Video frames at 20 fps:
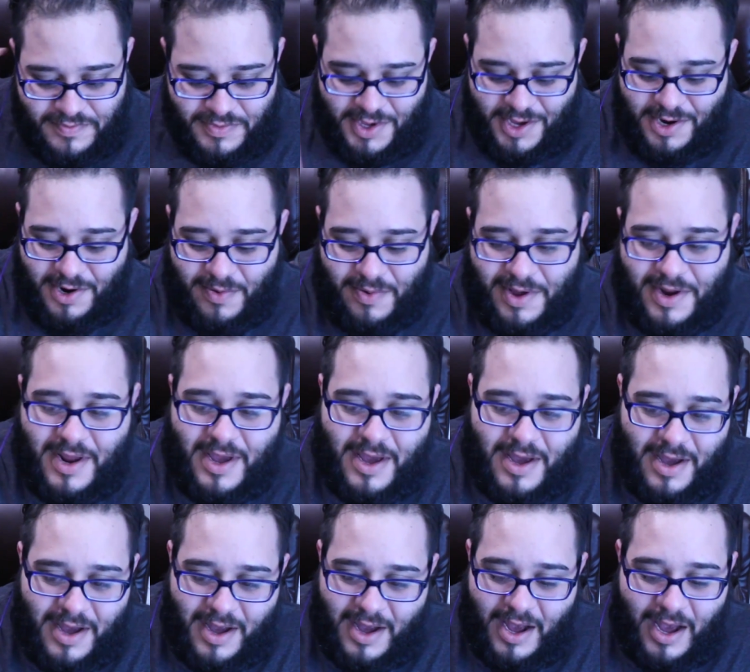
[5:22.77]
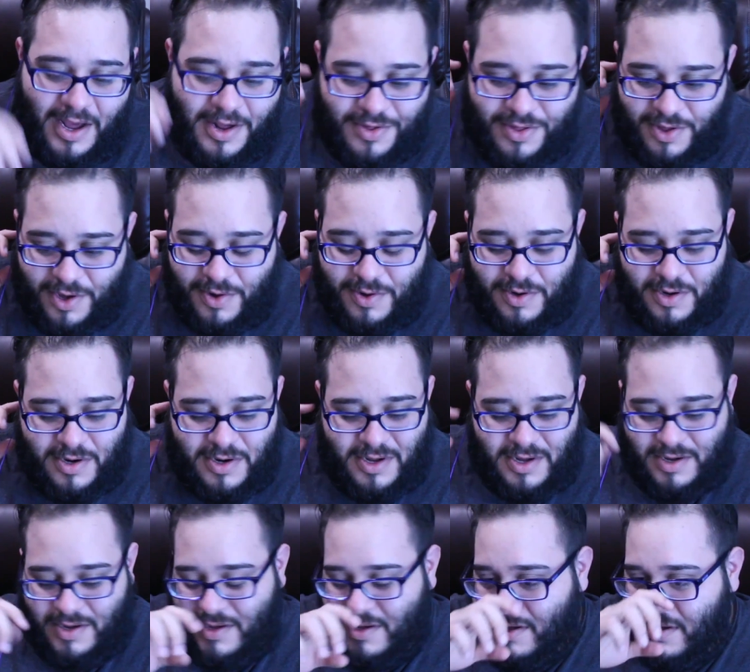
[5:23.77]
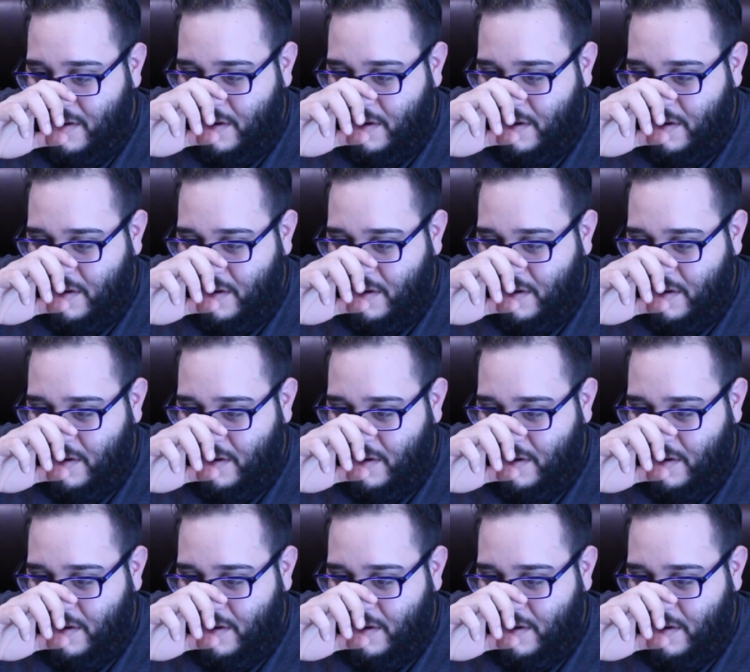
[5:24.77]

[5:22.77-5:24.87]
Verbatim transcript: You know what? I, so look,